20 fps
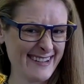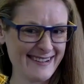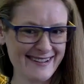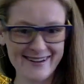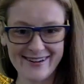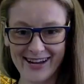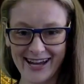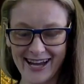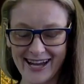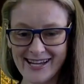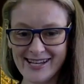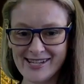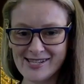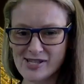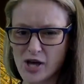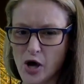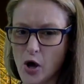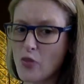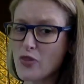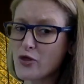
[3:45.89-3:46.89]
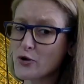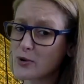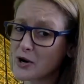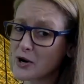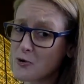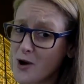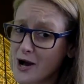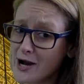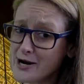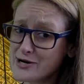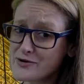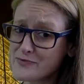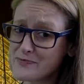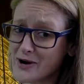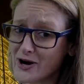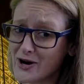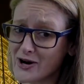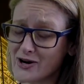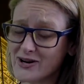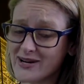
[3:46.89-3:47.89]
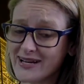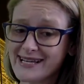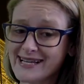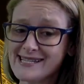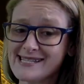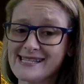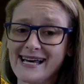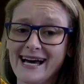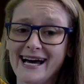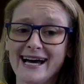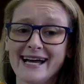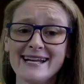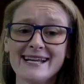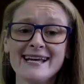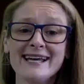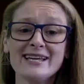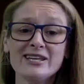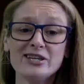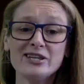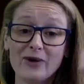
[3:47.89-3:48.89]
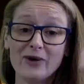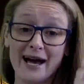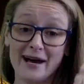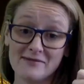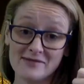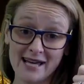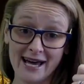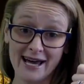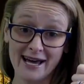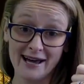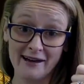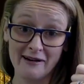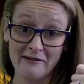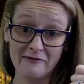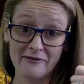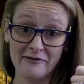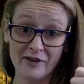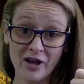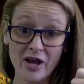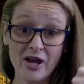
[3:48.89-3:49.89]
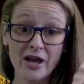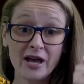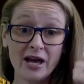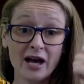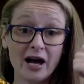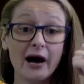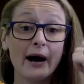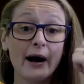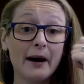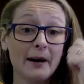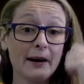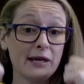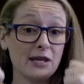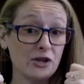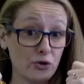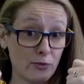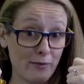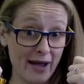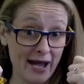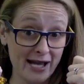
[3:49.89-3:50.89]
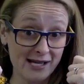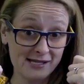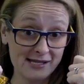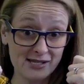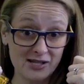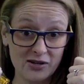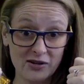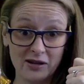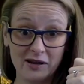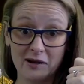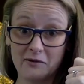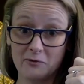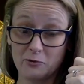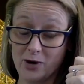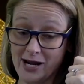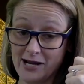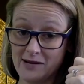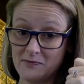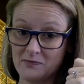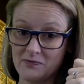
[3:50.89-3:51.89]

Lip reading: Okay, so the required part is that you have to have your mask, right?